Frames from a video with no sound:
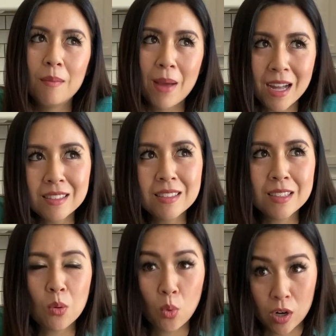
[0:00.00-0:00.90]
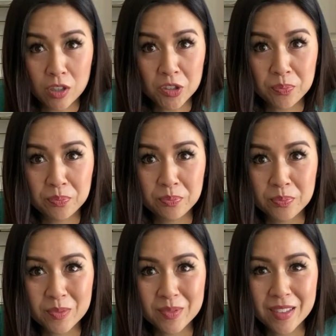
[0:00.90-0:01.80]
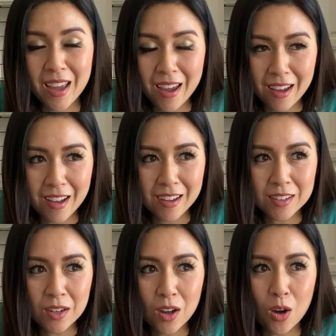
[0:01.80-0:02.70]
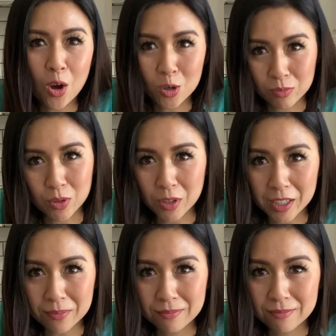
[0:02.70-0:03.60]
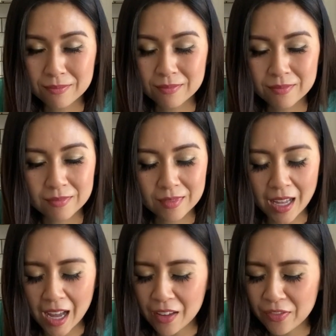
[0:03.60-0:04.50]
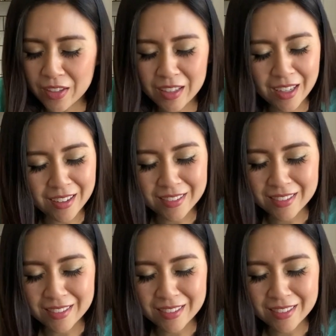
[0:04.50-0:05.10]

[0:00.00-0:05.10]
balancing work, and homeschooling. I feel ya.